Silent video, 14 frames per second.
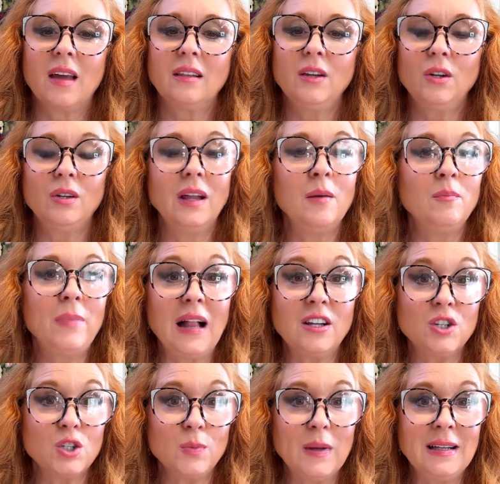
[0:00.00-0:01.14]
little
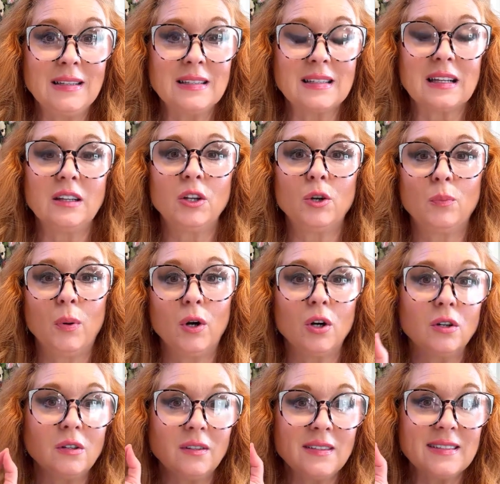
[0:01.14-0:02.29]
embellishments, little
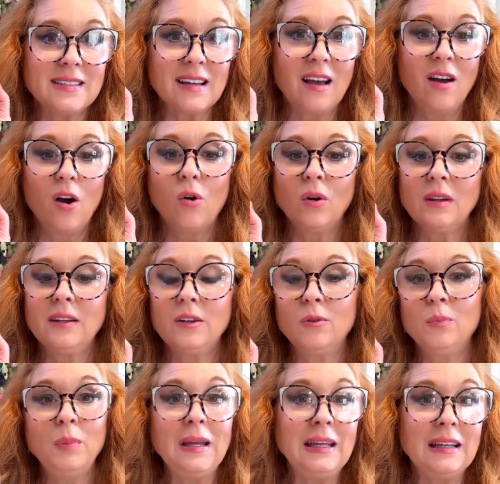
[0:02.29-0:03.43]
pearls, or little
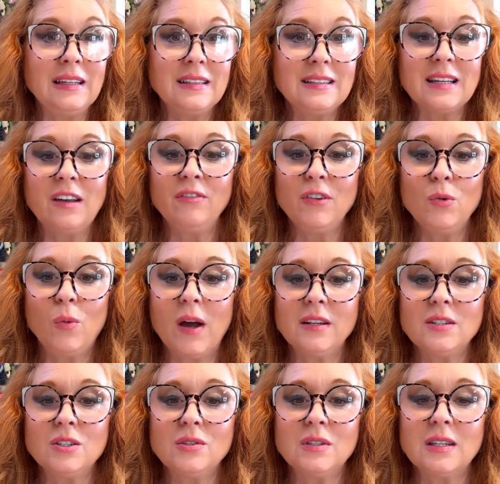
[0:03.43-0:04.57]
beads if you wanted
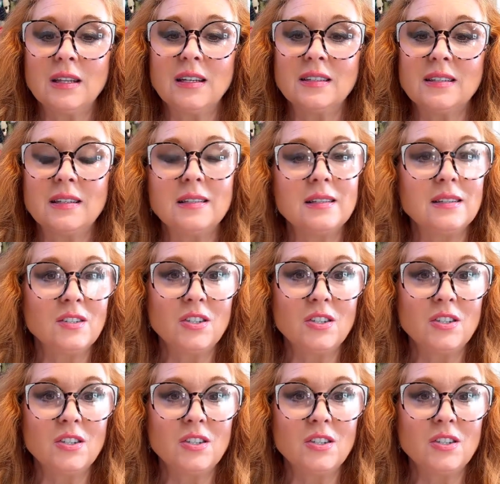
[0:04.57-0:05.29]
to this. This is